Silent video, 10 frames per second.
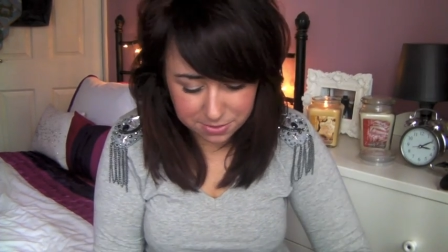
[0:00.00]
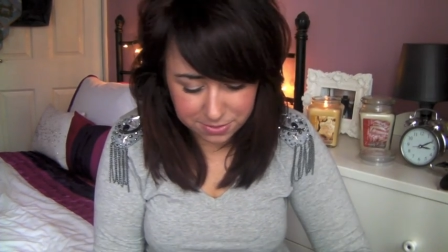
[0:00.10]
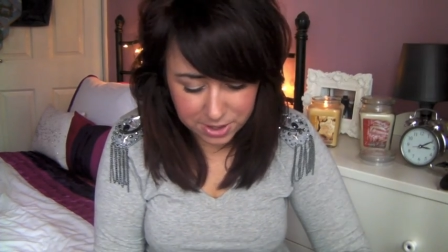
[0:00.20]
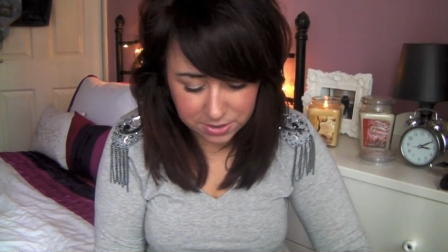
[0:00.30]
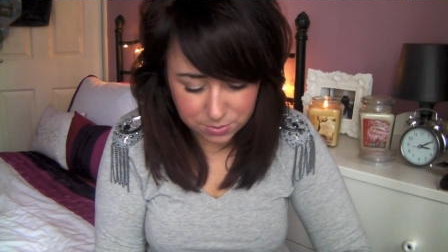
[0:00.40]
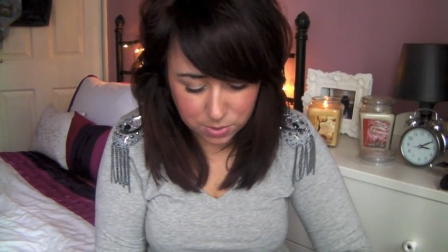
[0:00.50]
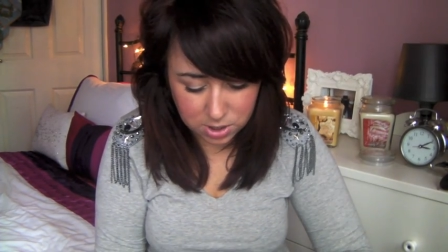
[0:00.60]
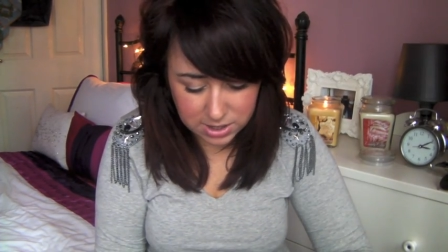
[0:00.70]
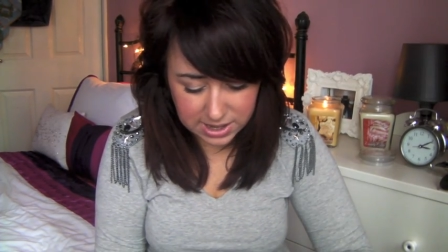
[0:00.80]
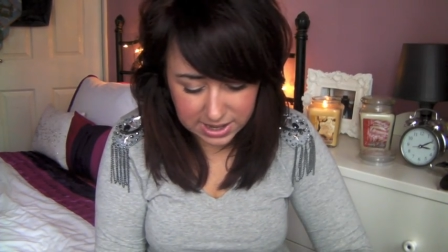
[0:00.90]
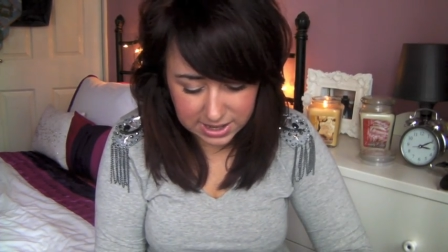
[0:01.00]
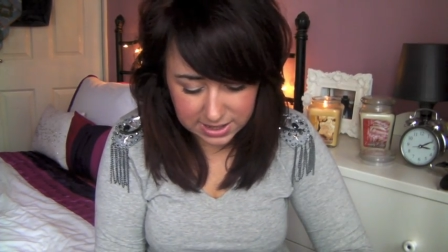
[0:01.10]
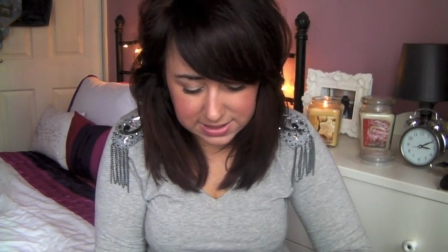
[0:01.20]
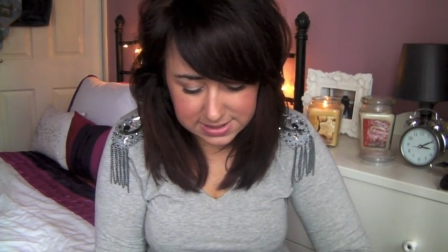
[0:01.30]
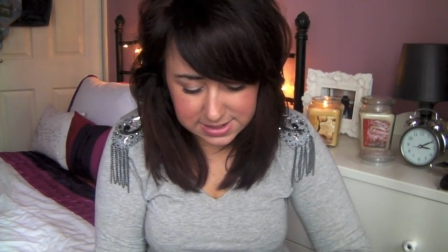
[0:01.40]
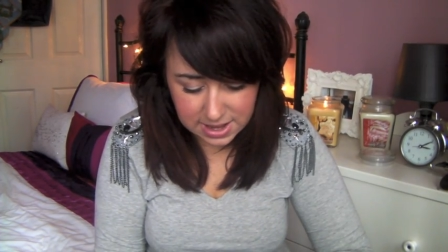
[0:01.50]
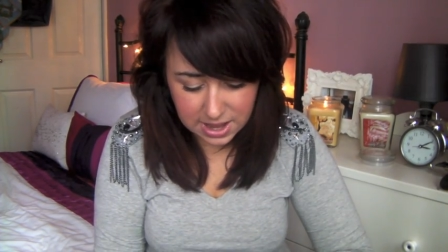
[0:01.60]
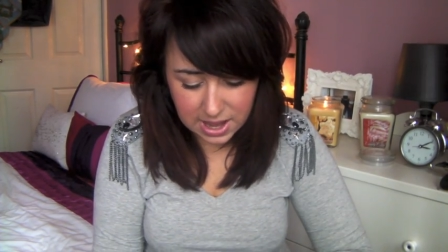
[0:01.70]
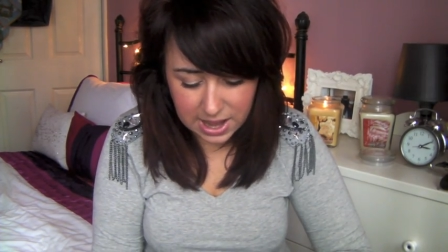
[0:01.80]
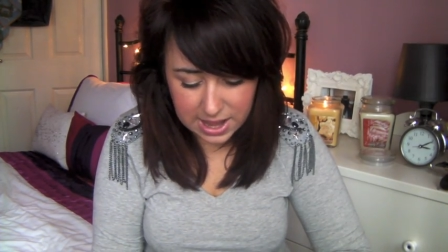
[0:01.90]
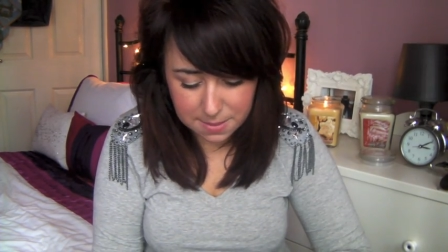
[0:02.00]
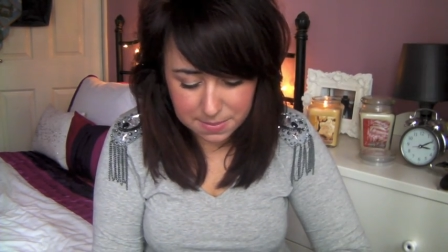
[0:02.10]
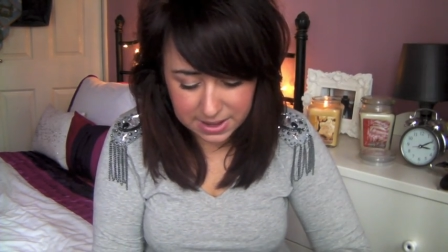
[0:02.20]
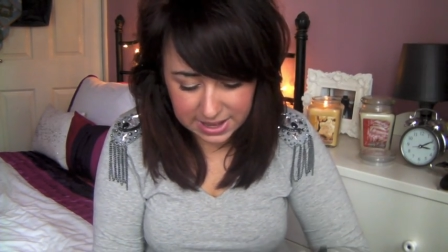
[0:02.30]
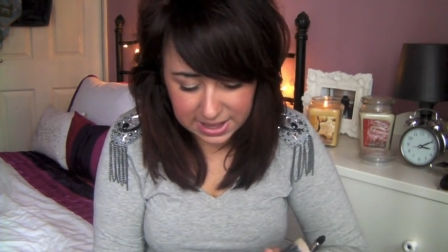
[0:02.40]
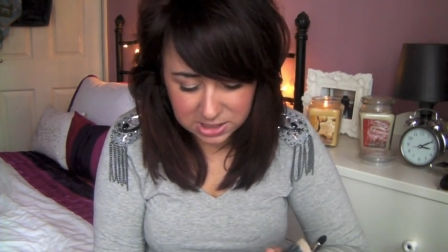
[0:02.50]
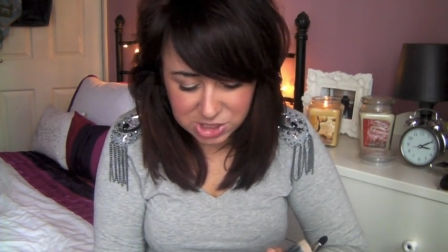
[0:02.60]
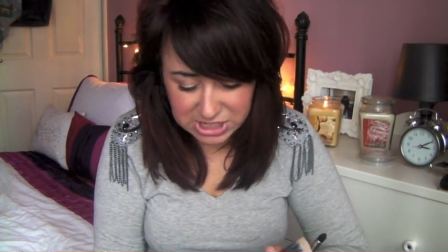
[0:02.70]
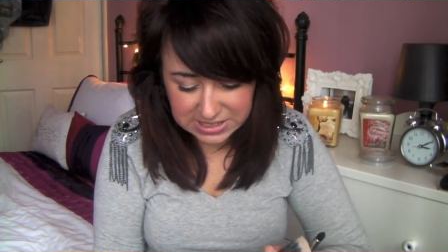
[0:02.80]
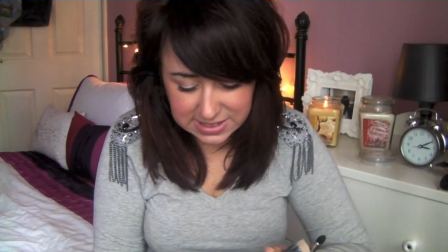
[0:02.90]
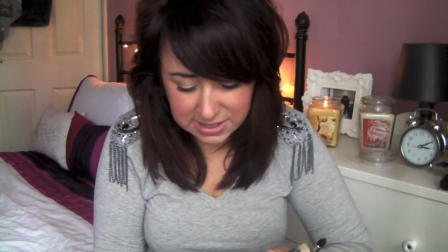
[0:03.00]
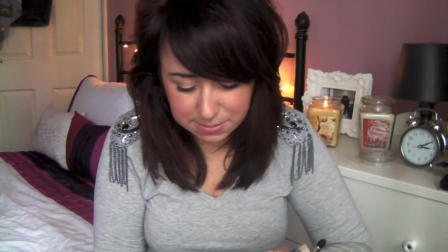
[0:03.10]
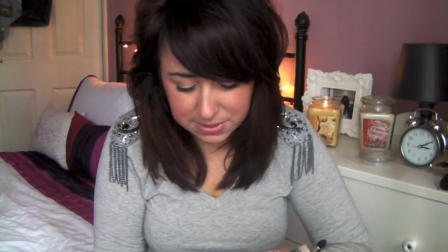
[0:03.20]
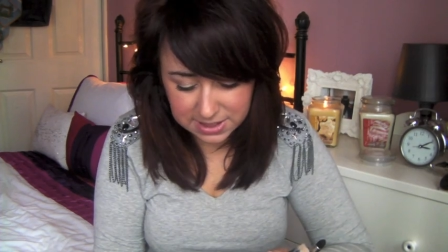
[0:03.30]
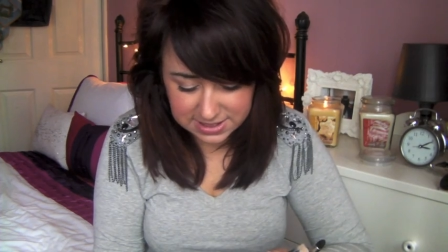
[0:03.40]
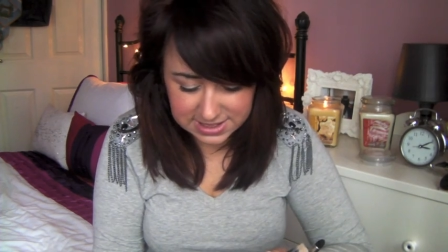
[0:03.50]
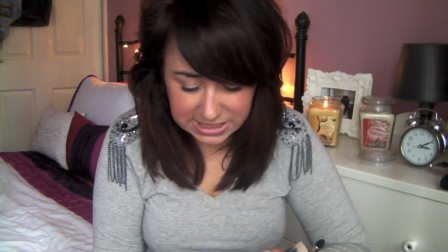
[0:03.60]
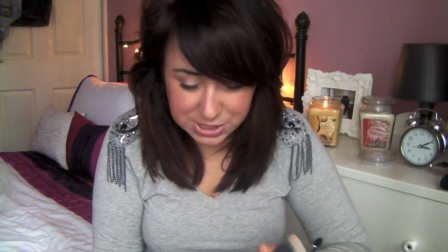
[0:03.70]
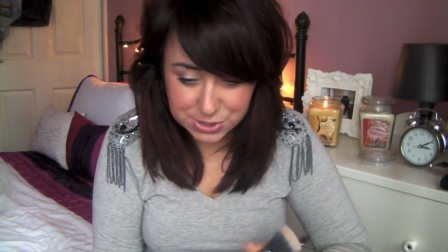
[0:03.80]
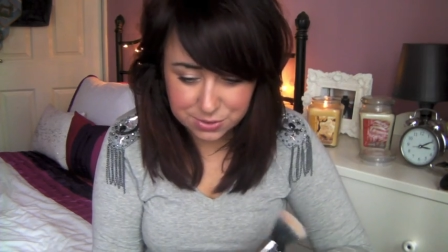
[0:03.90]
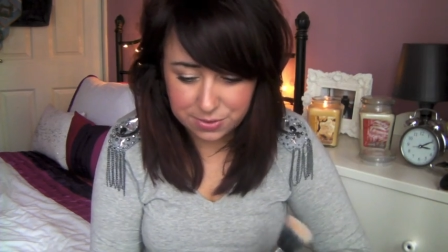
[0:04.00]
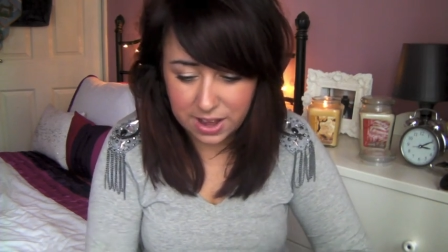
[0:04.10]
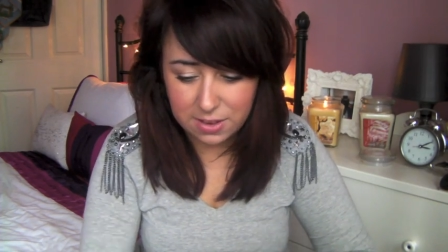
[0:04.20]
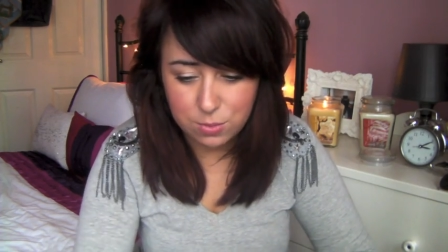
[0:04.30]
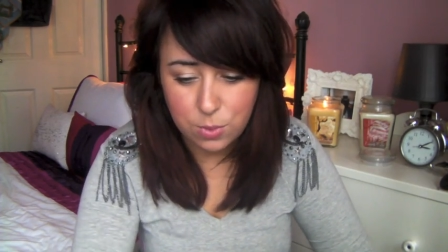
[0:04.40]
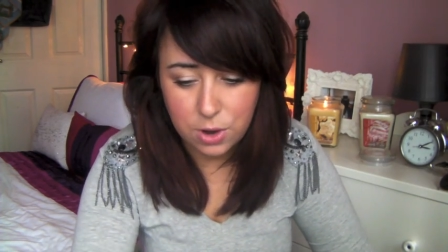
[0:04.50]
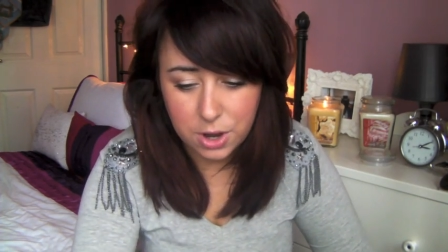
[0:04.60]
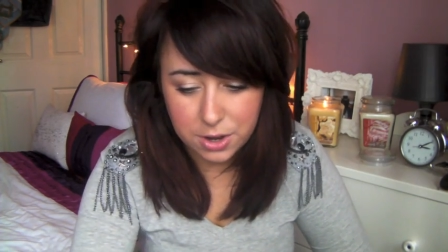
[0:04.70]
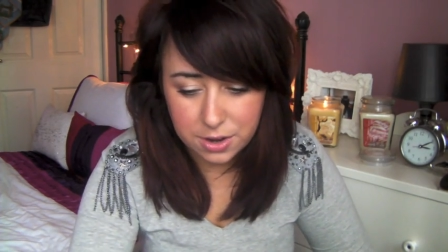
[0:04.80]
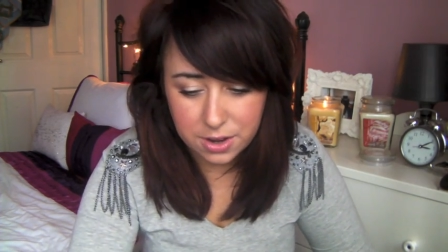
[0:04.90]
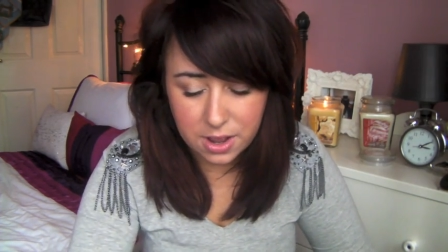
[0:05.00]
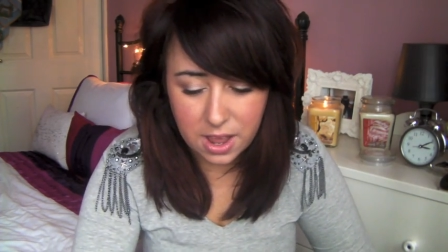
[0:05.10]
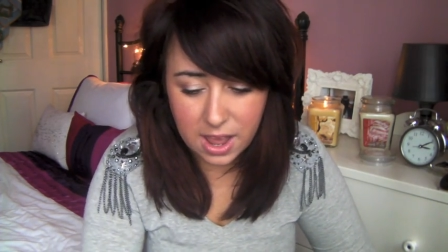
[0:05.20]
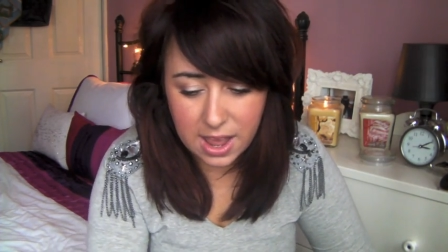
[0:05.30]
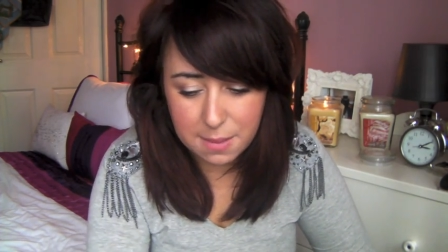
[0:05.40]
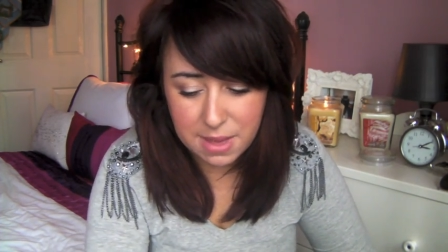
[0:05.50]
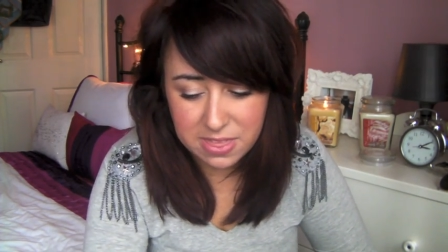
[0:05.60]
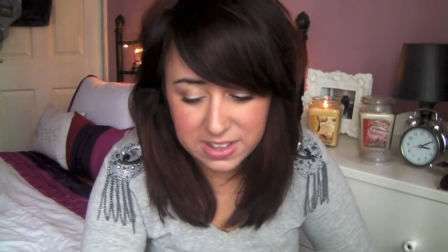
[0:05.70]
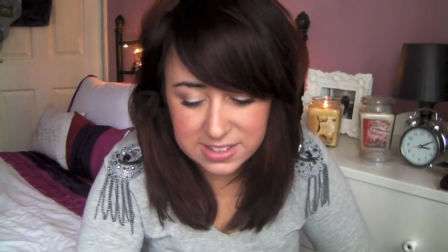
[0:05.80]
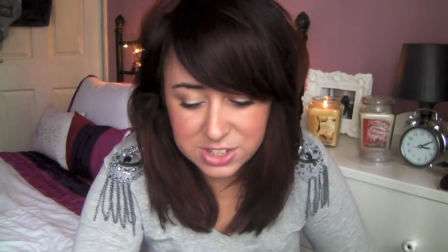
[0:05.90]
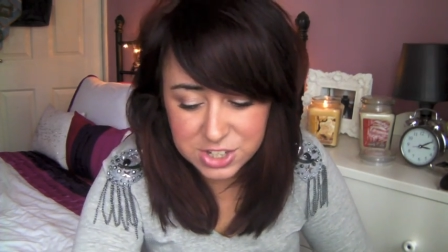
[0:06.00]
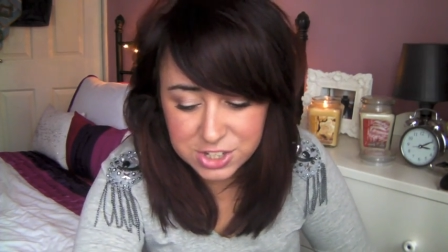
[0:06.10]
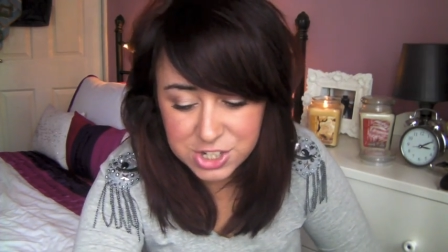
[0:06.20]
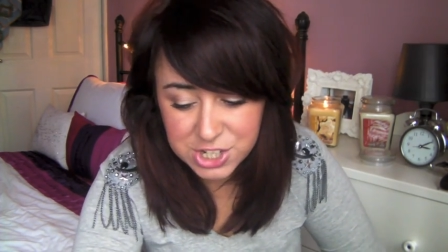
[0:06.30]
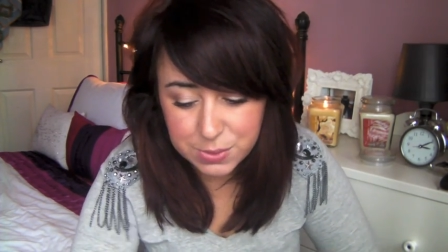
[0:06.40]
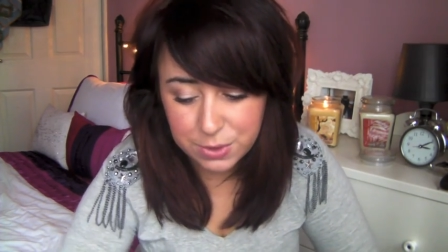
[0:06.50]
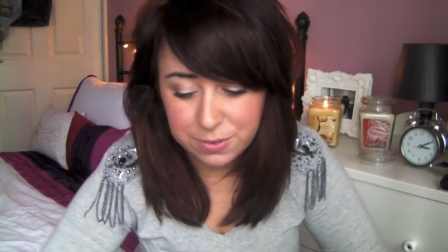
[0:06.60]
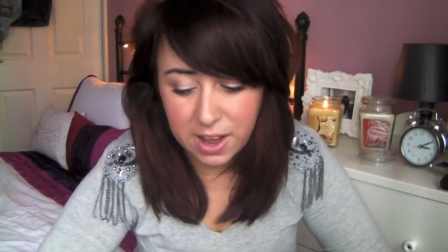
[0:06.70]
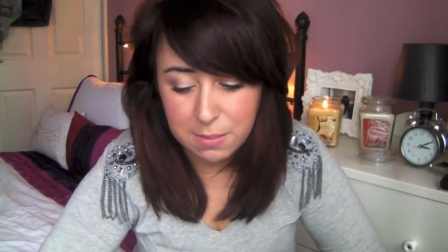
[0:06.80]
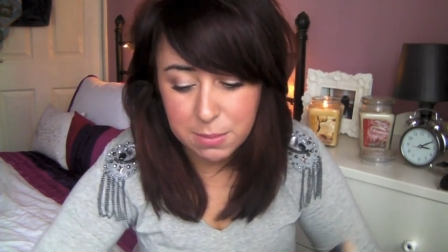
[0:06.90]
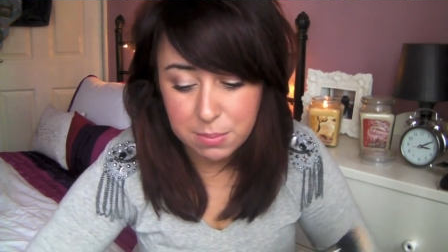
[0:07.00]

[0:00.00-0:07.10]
The first one is LG Stippler C251. And this is just a duo fibre